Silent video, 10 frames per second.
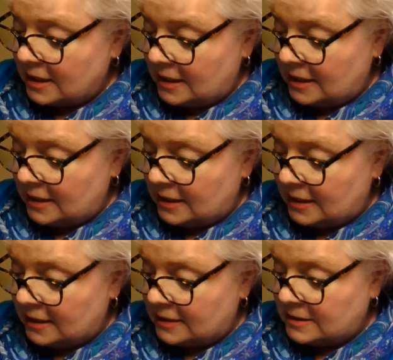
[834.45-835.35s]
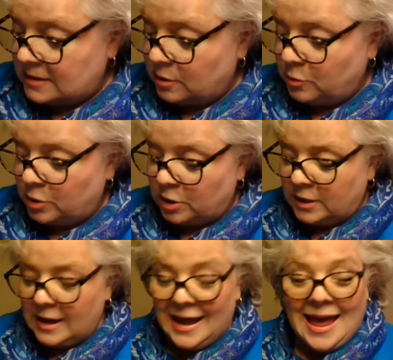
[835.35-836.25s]
It is the
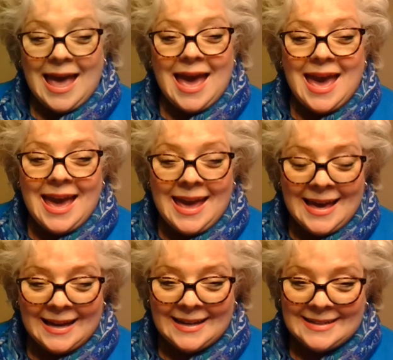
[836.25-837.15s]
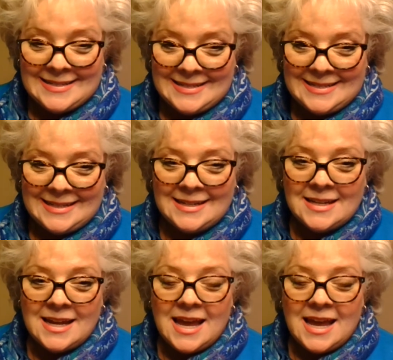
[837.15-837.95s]
word and.